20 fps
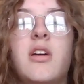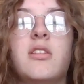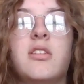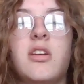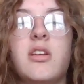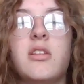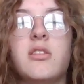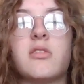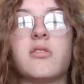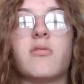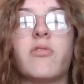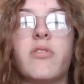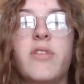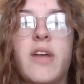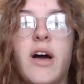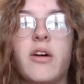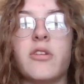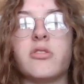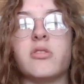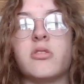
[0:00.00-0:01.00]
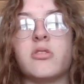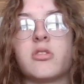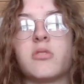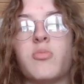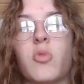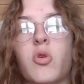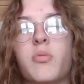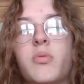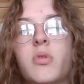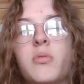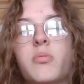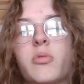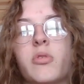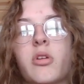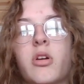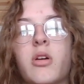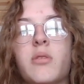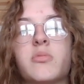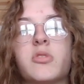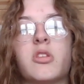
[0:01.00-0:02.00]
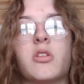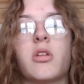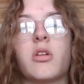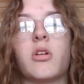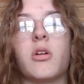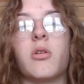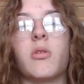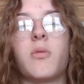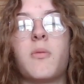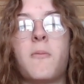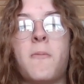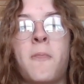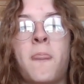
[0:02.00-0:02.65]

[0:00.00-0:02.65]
tens of thousands more people to come see the goat,